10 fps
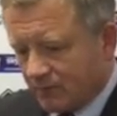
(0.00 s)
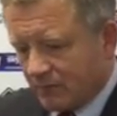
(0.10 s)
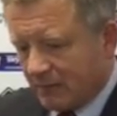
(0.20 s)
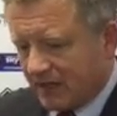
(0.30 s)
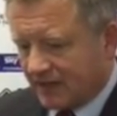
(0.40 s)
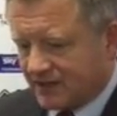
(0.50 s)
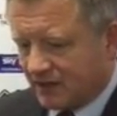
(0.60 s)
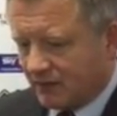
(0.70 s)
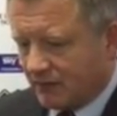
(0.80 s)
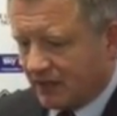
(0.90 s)
maybe that's
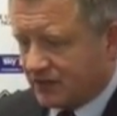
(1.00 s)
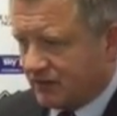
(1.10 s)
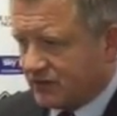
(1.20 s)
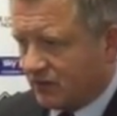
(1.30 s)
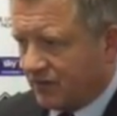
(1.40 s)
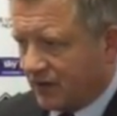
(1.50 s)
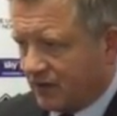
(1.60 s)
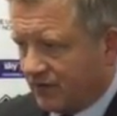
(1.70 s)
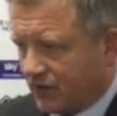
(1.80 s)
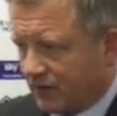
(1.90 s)
a result for
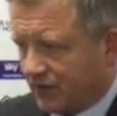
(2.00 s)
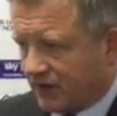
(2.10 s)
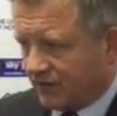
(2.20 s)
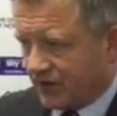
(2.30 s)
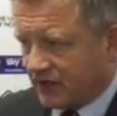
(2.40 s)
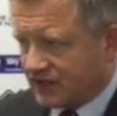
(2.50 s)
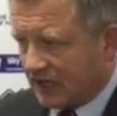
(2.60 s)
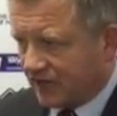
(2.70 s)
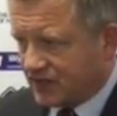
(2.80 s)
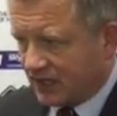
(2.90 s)
the
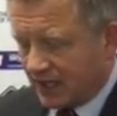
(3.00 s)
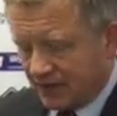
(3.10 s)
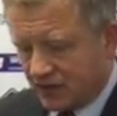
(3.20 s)
staff today,